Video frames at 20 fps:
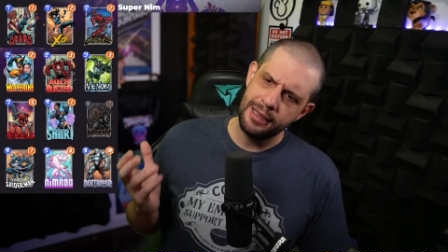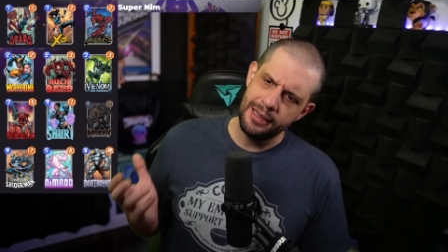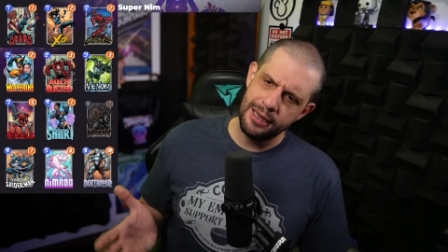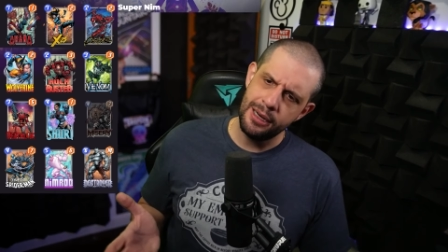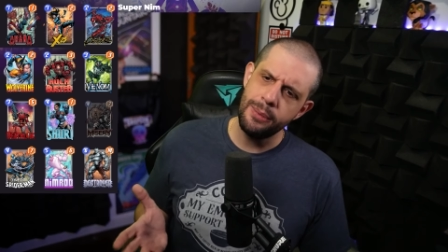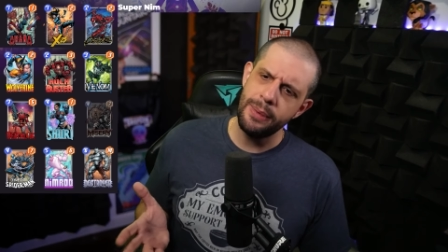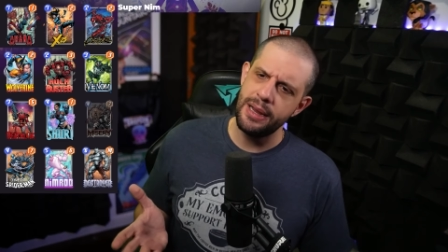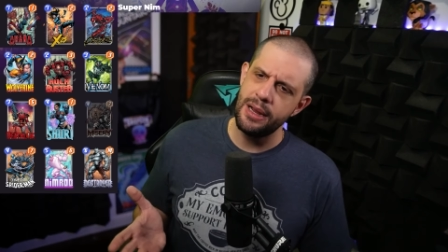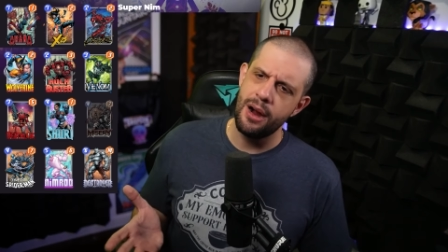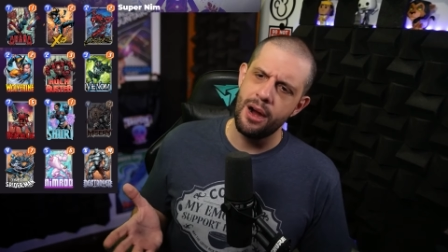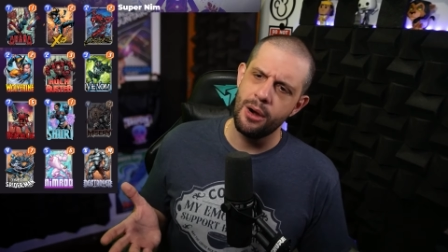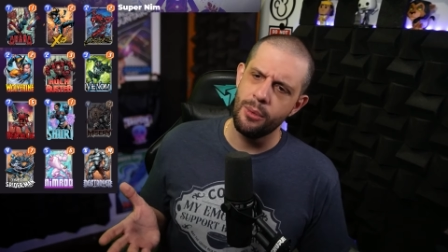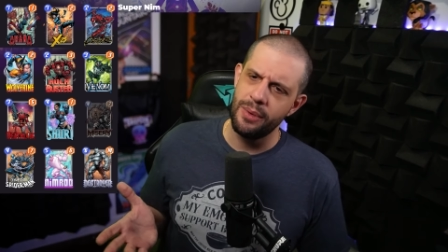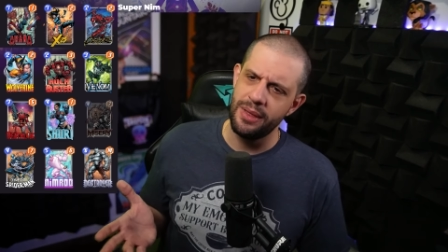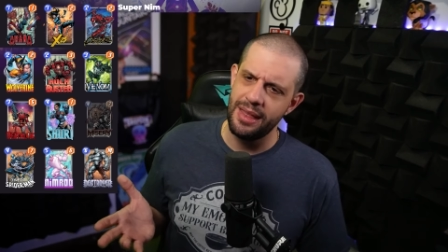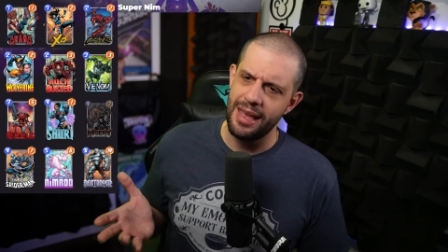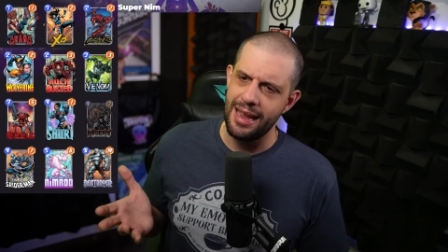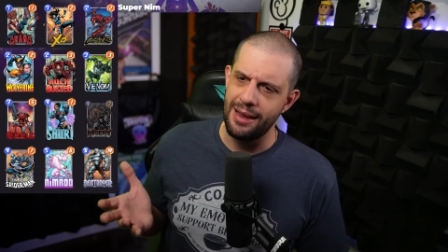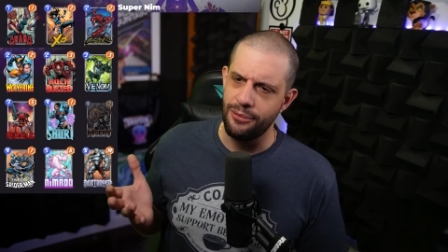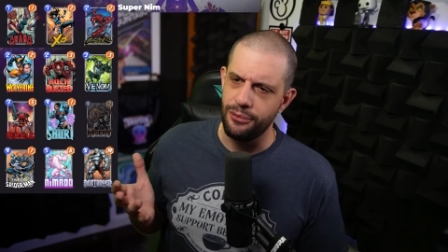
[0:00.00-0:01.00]
here we are
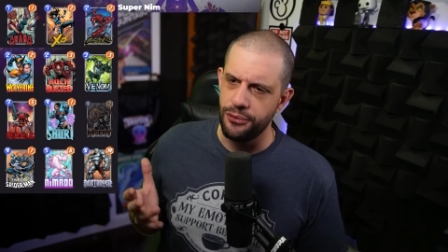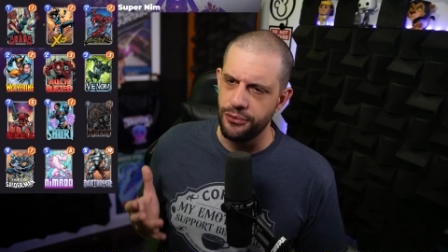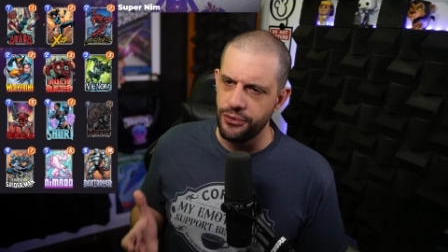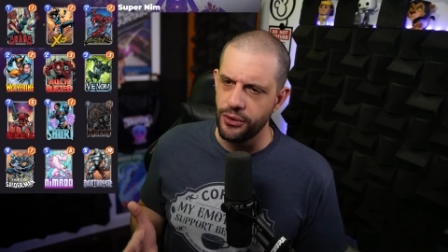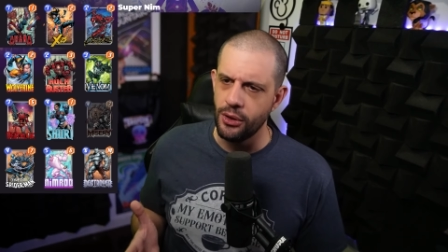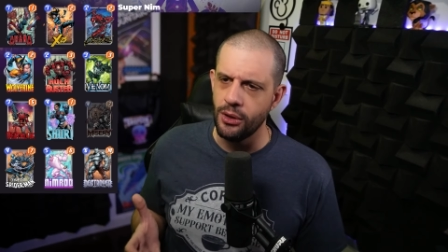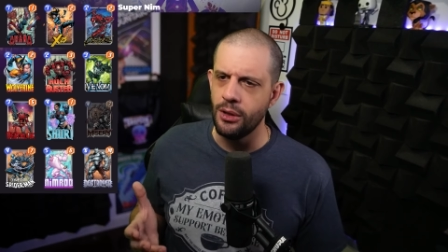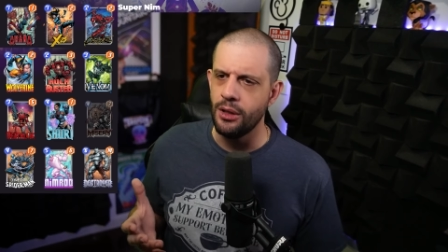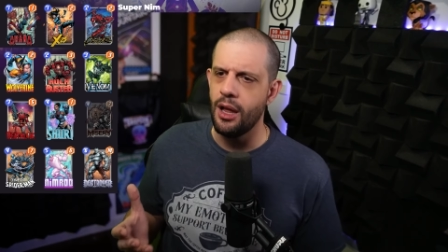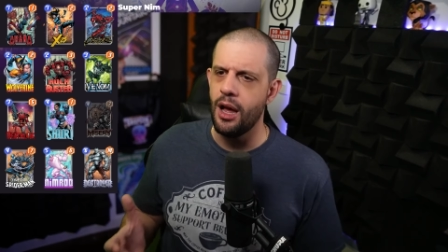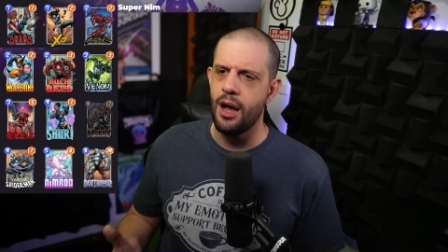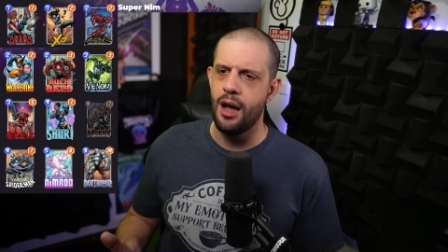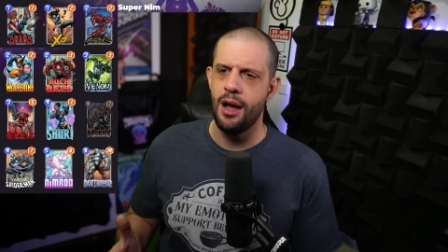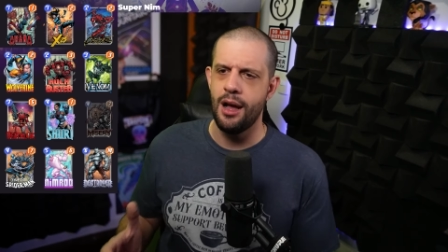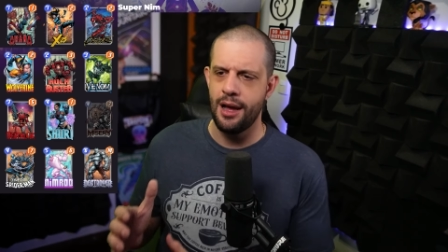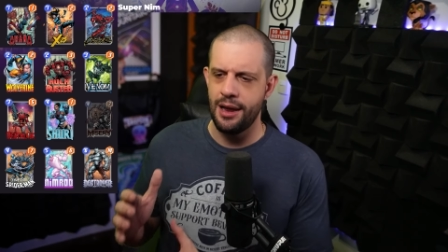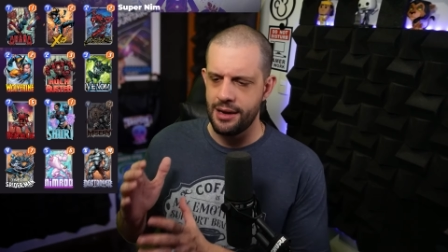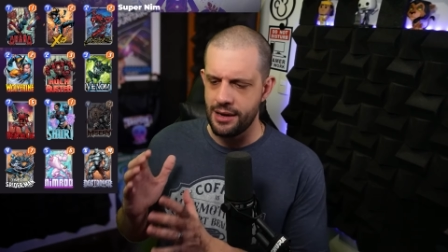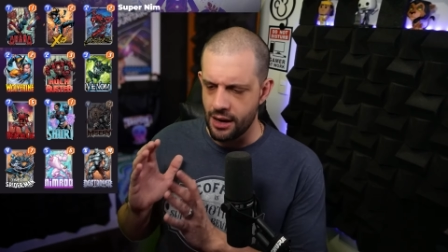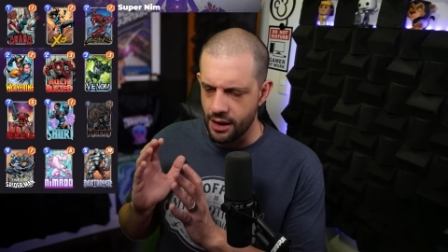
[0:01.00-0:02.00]
with a
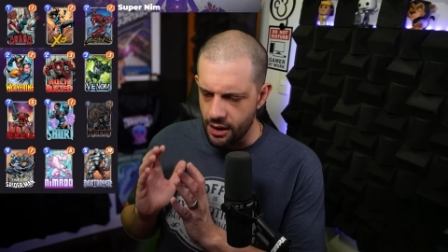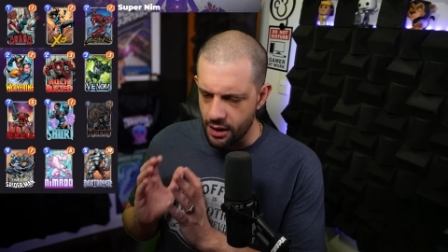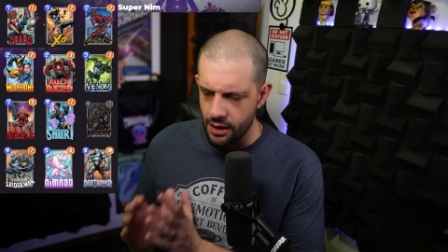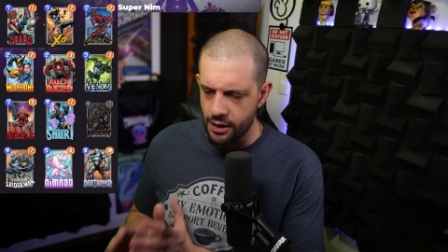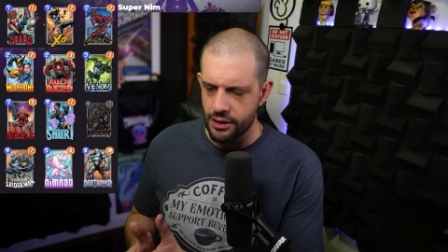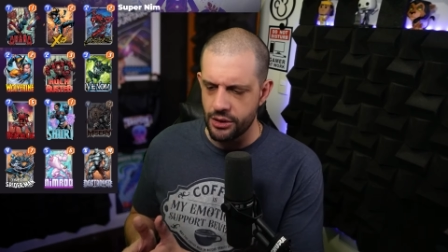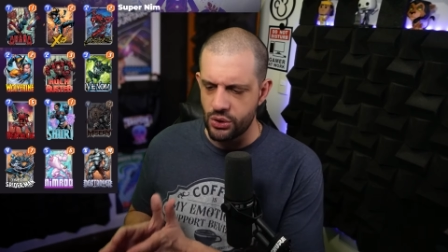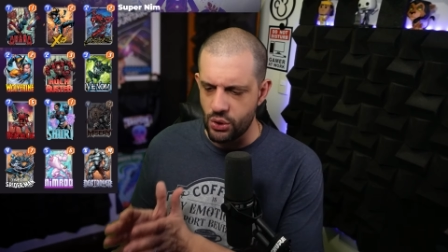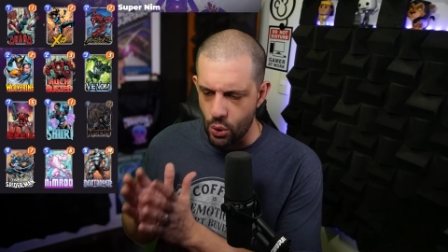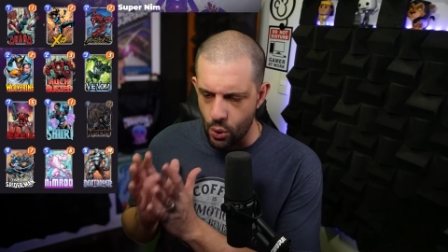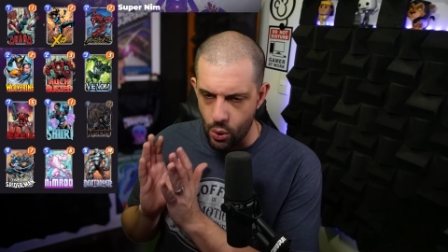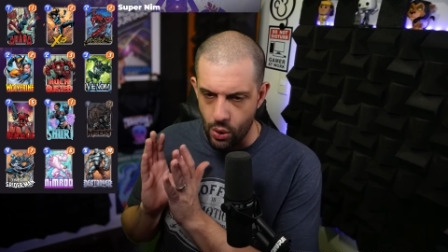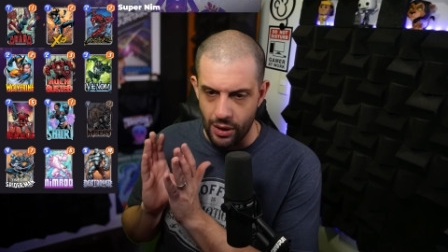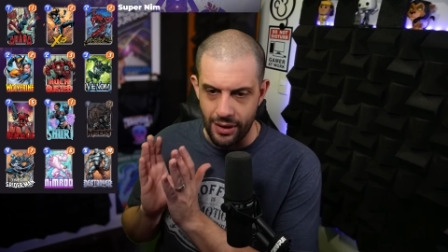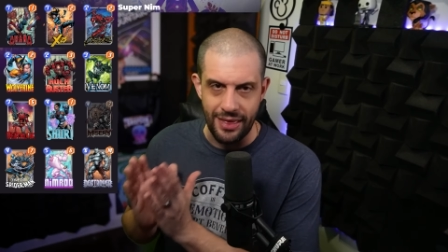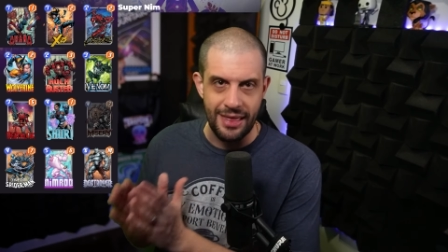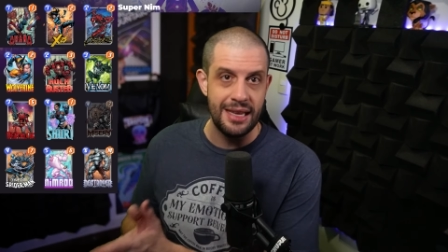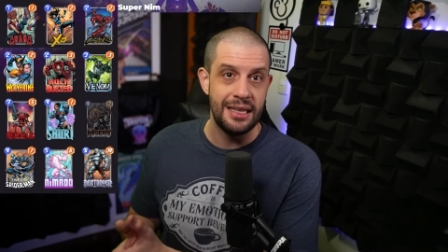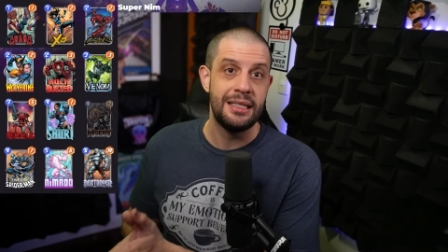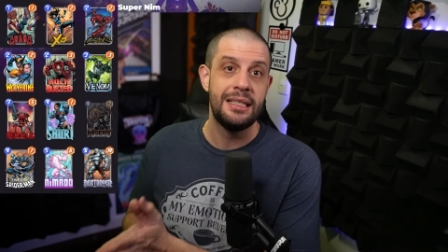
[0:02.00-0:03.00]
full-on
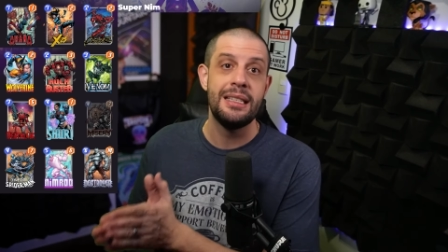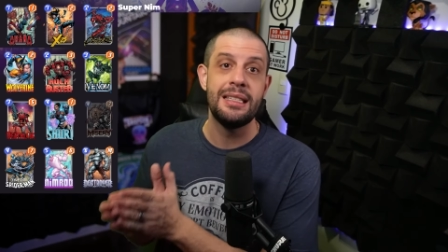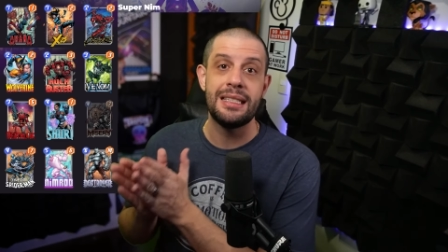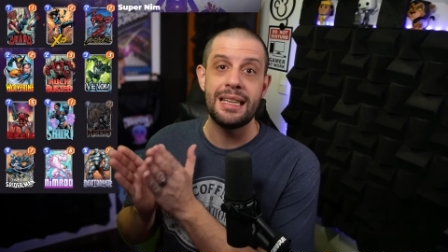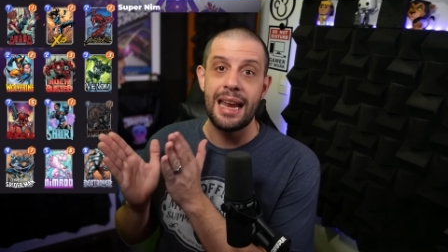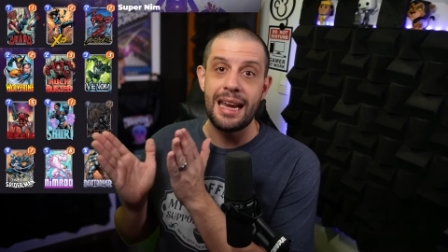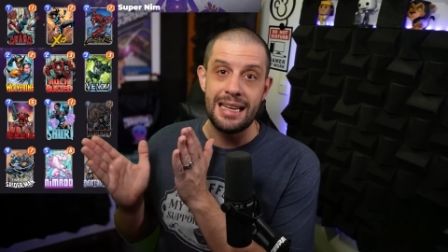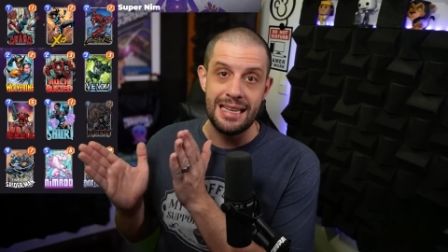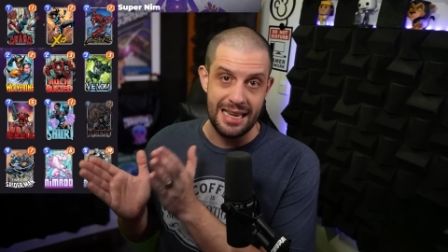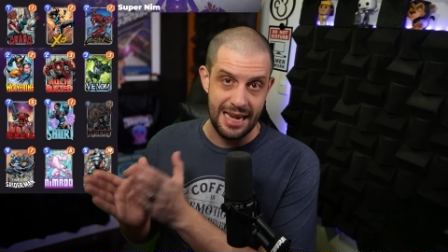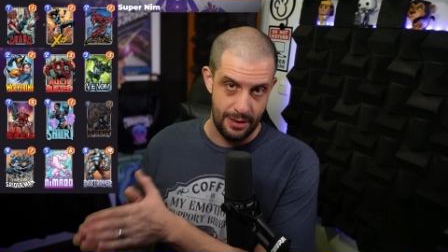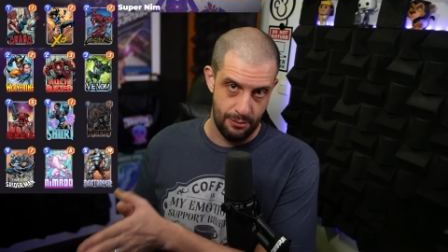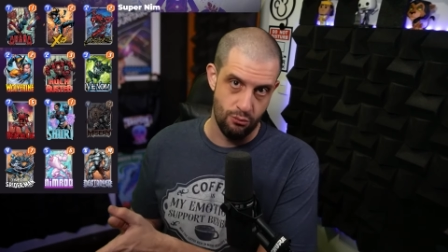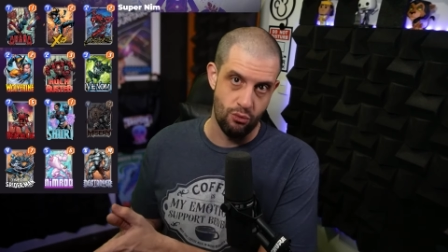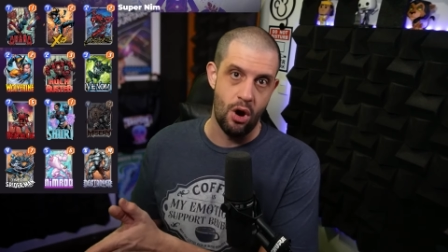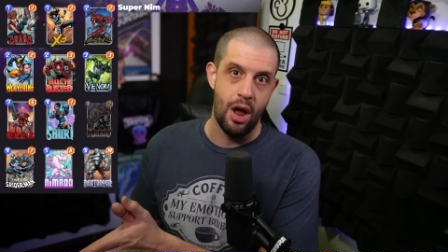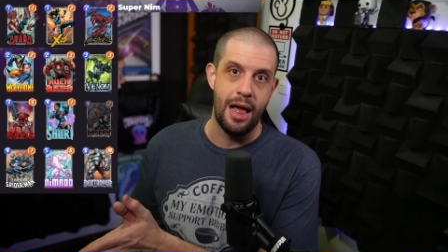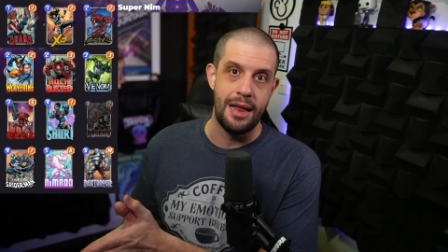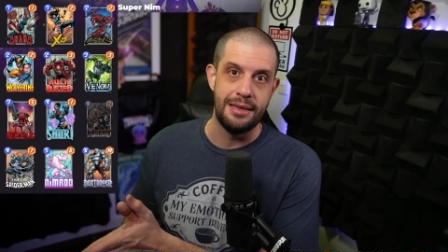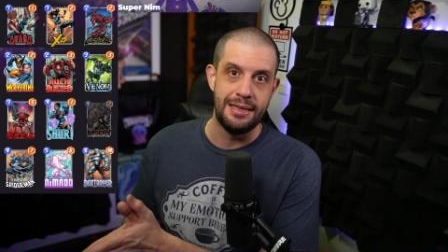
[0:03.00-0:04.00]
hardcore, this is a
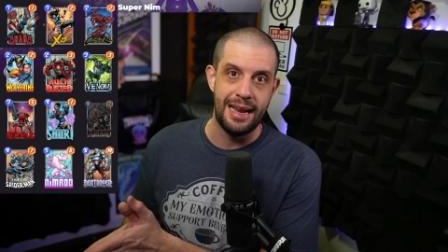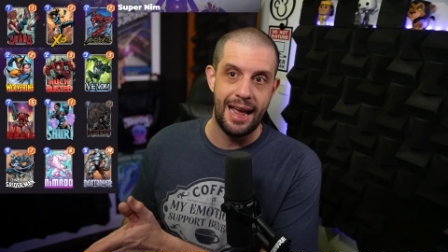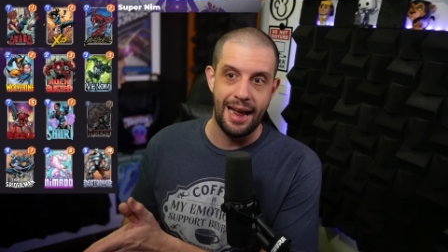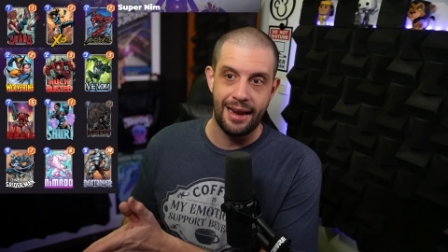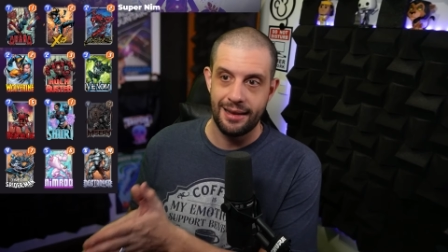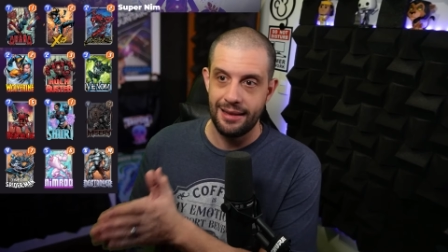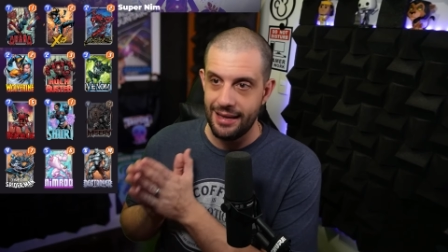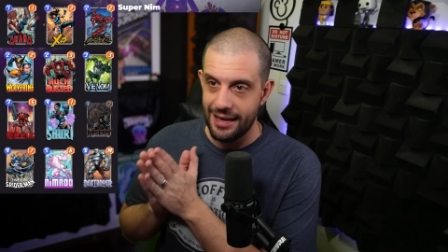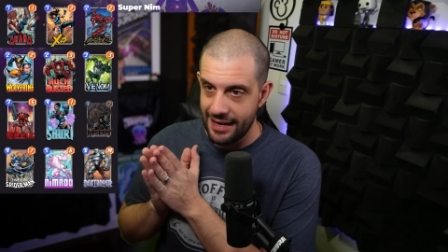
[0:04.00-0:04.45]
Nimrod deck.